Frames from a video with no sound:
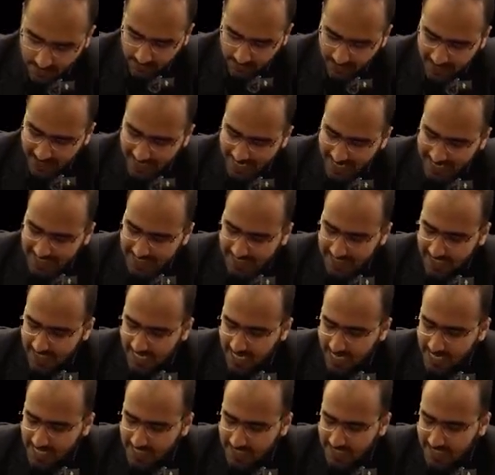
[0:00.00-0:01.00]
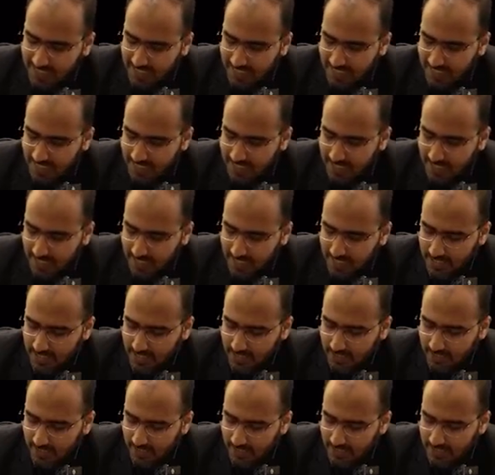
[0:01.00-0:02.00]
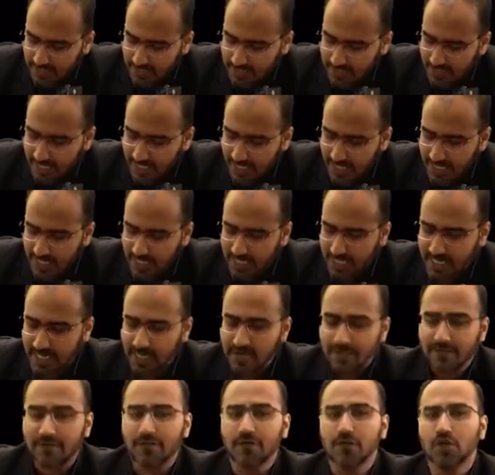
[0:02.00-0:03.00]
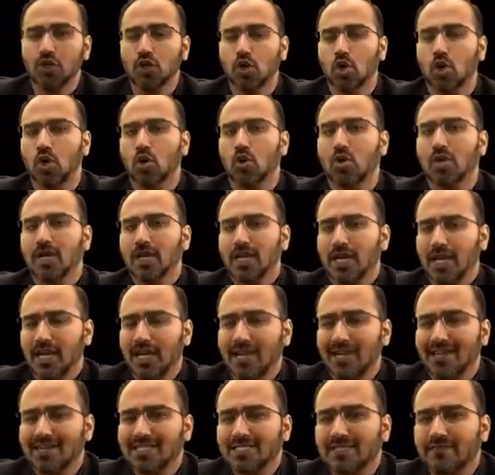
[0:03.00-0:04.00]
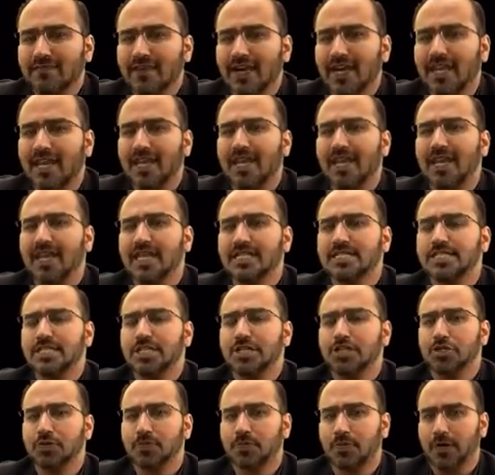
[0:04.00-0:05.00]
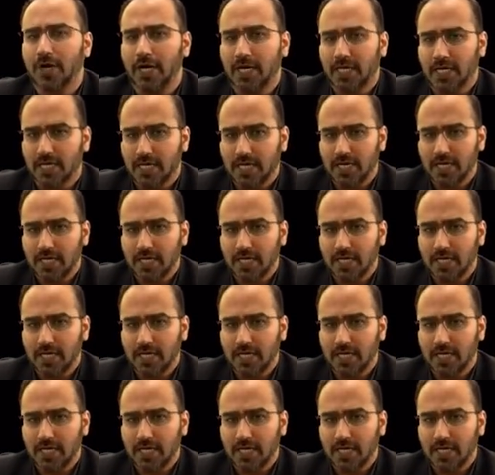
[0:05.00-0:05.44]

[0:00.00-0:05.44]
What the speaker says: Whereas in iGel, is there any cuff? No. It is very easy to put.